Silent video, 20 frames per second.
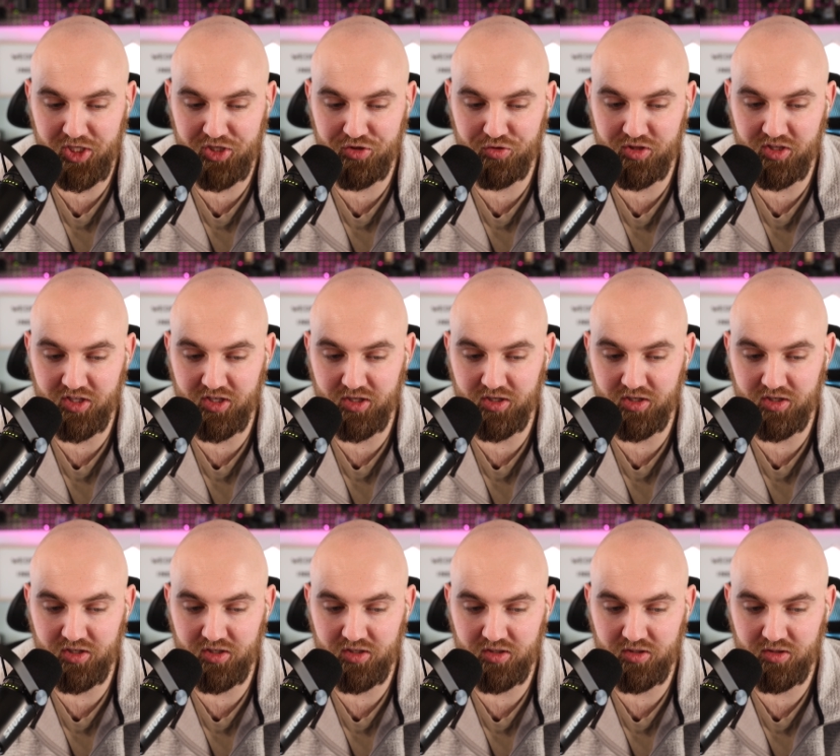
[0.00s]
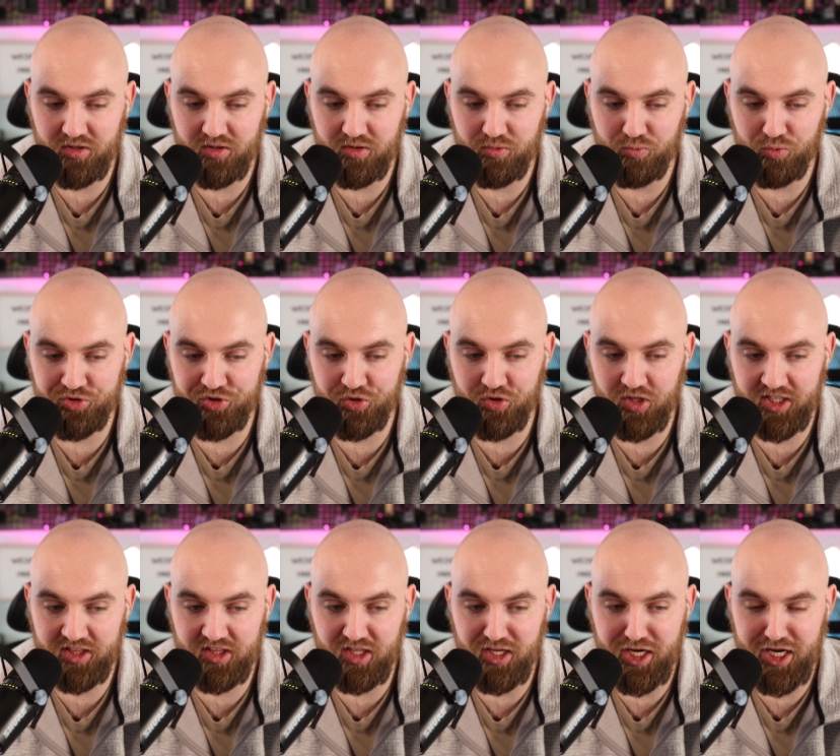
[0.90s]
the we'll do
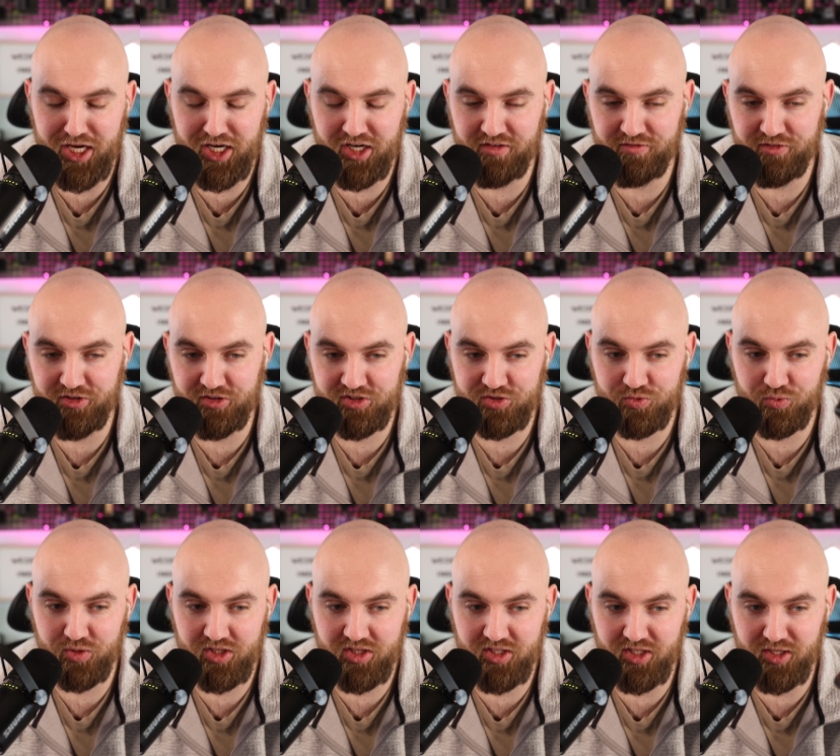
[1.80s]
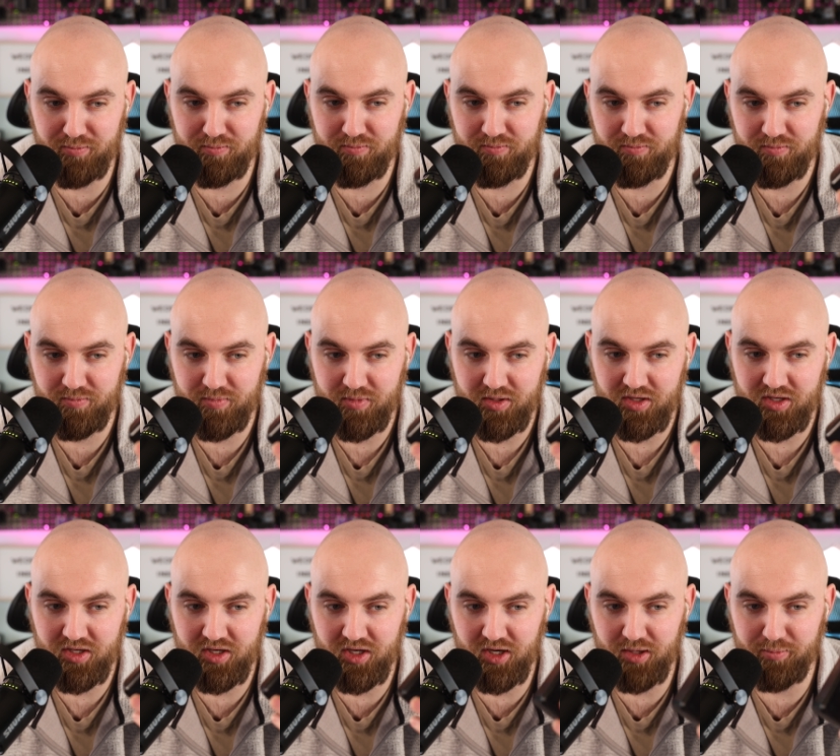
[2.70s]
like the interviews with them
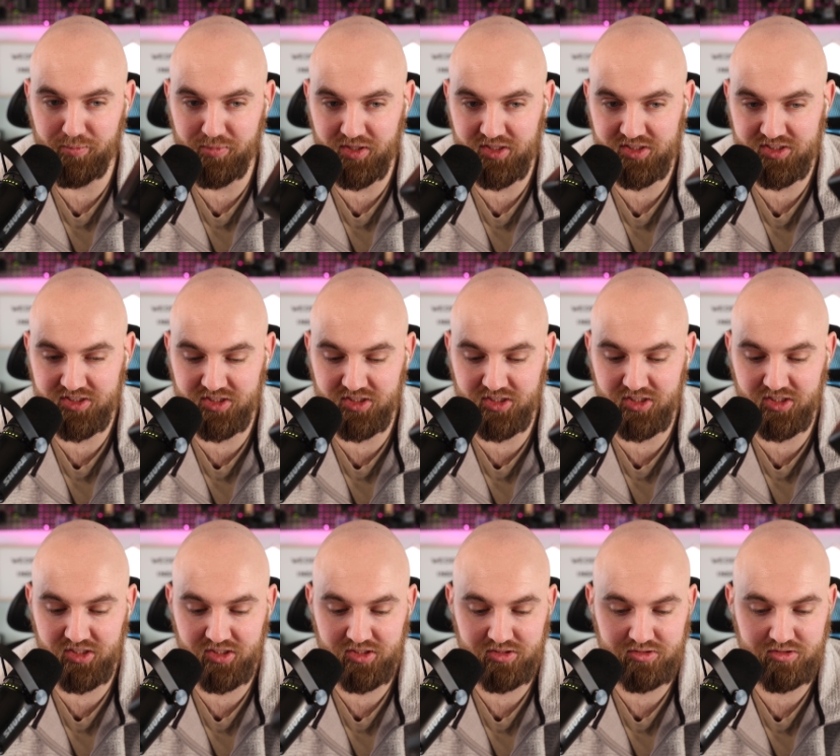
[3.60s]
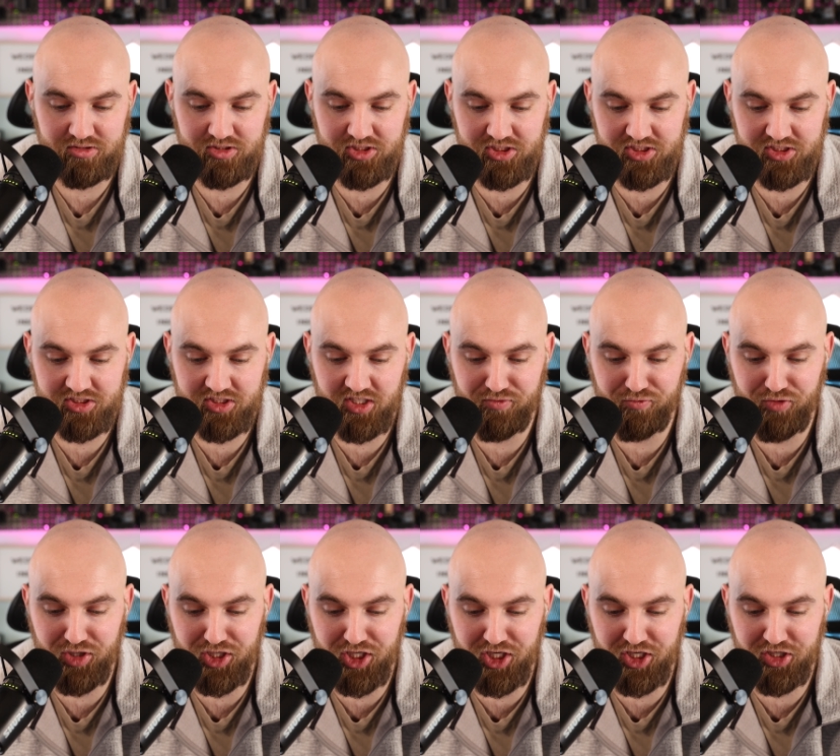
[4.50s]
um, because they're just
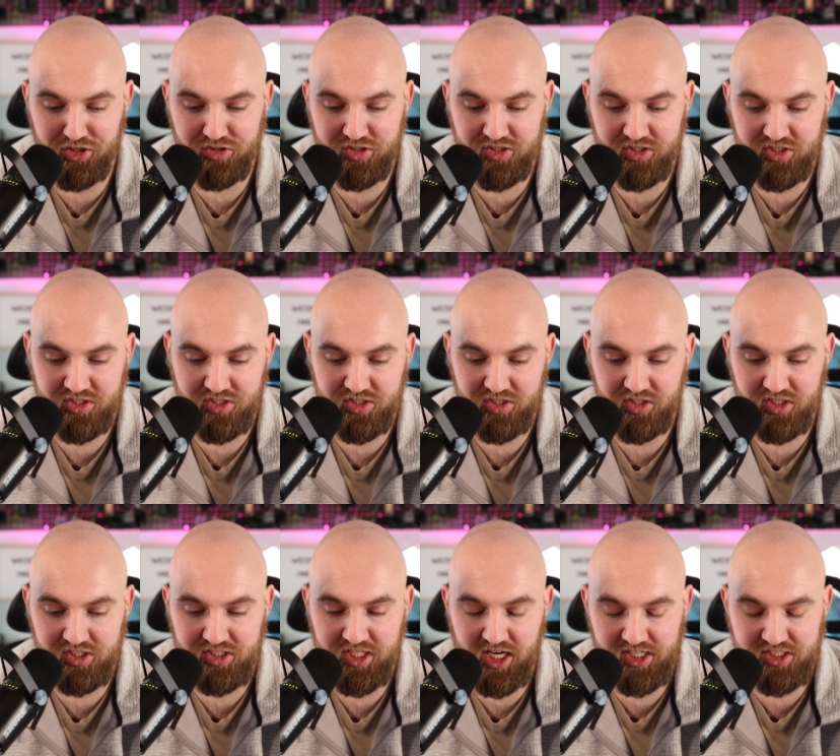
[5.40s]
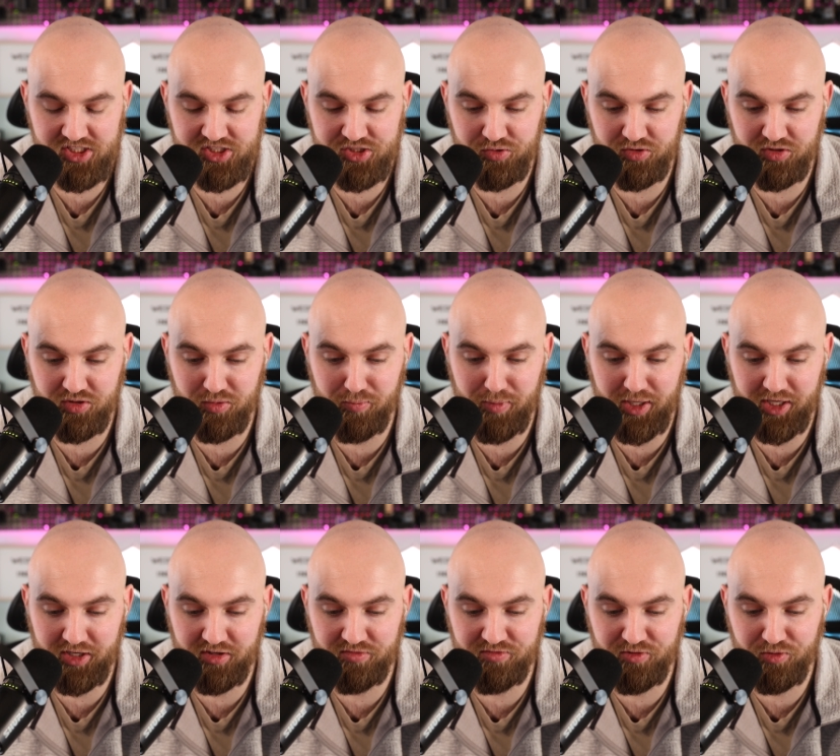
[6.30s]
conveniently attached to a little
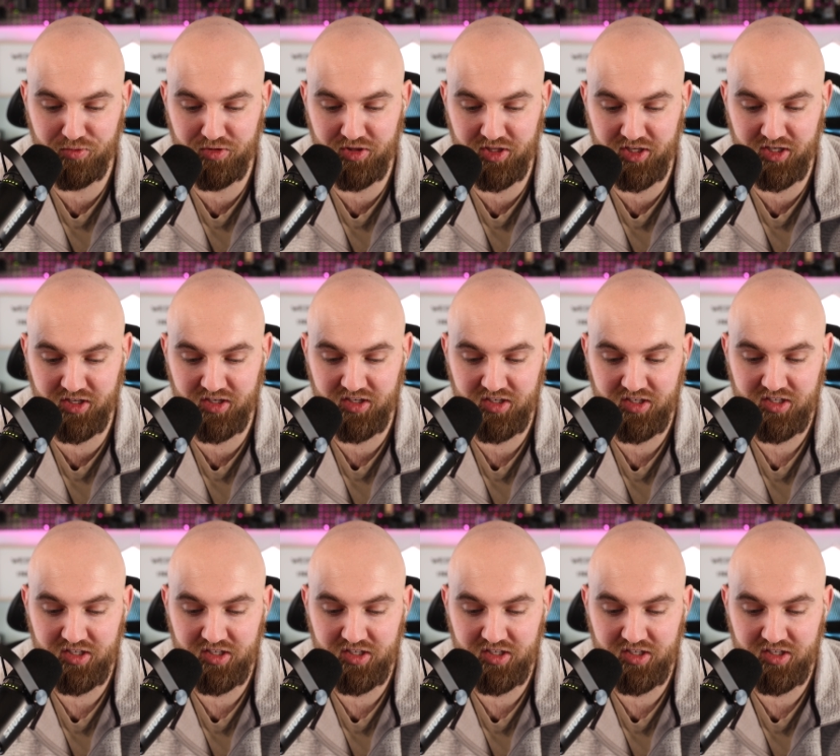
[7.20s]
microphone thing.